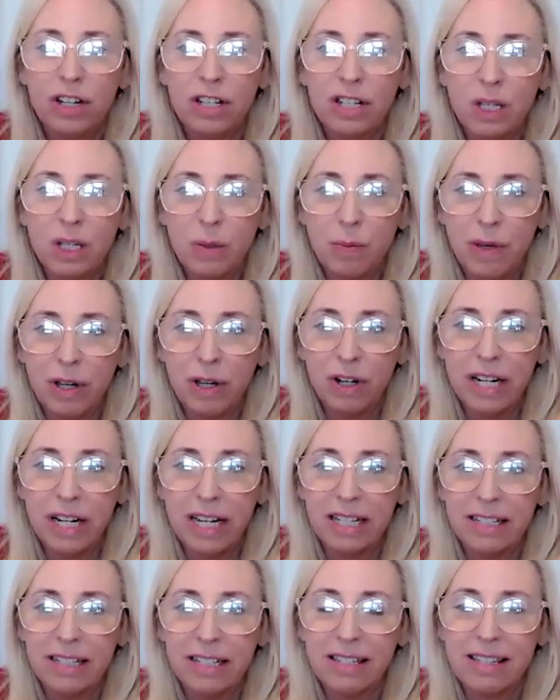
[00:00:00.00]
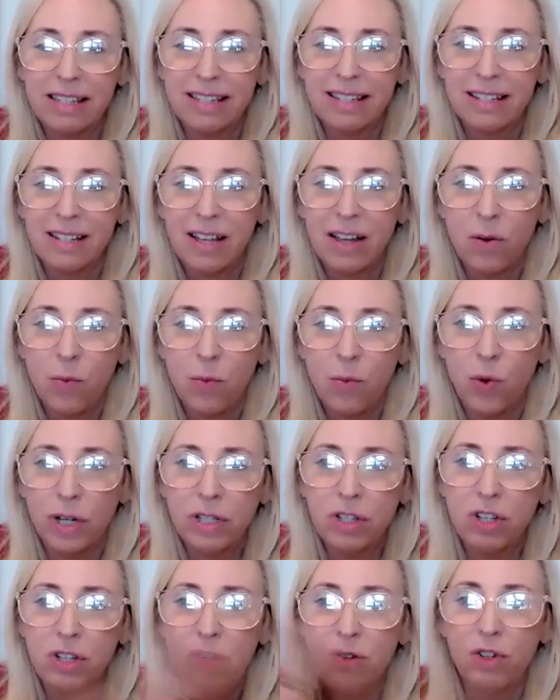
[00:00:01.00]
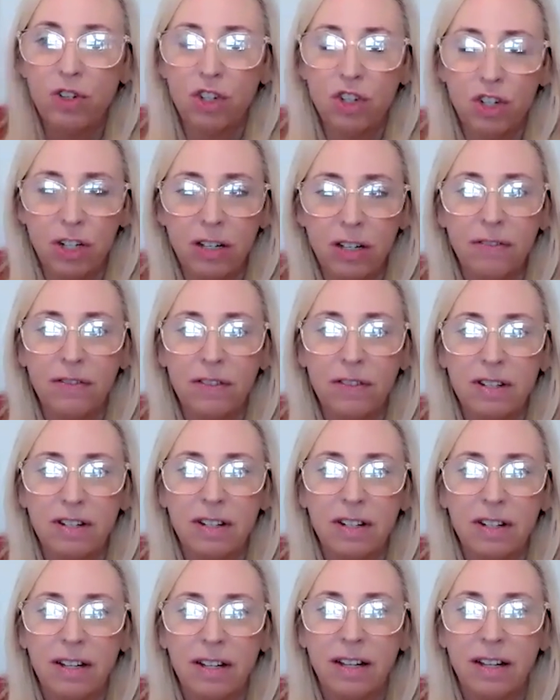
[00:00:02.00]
experience, once you shift,